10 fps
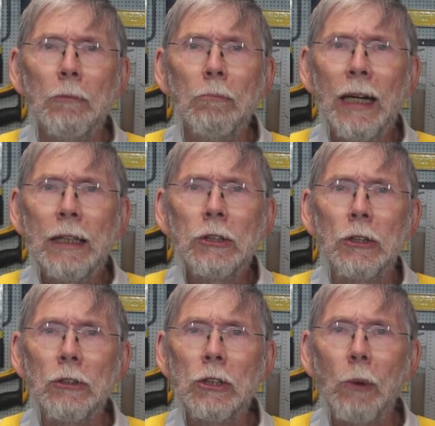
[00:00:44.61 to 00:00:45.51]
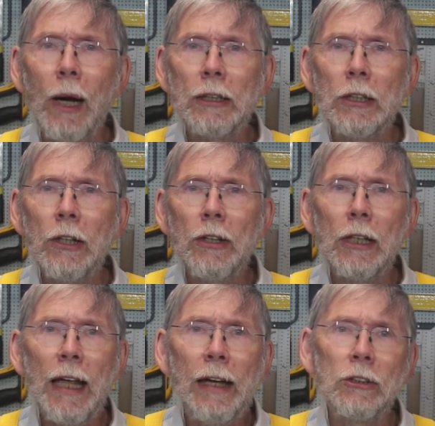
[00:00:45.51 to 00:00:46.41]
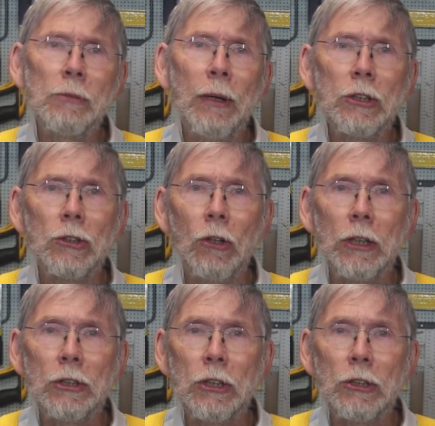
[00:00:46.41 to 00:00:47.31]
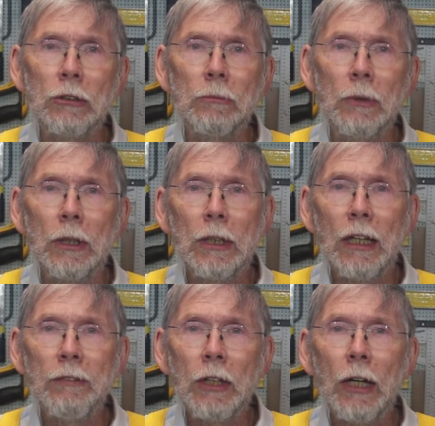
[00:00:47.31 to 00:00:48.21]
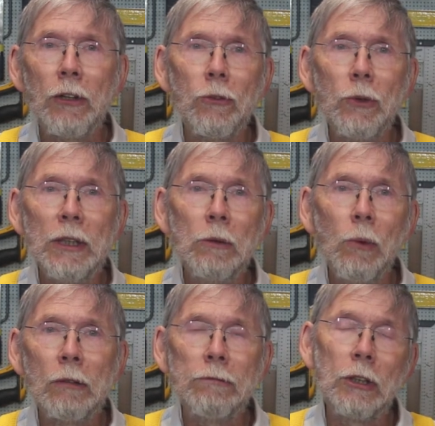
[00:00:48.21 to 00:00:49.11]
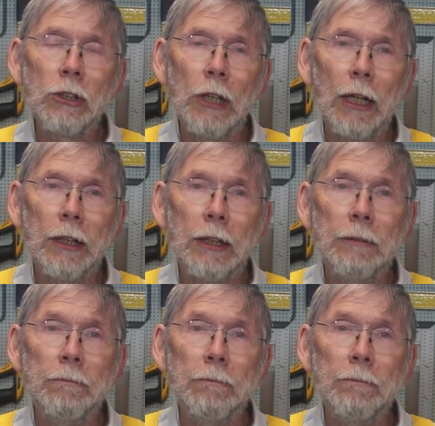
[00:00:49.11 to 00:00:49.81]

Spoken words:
My answer is to add another layer to my trolley system, giving a 3-in-1 functionality.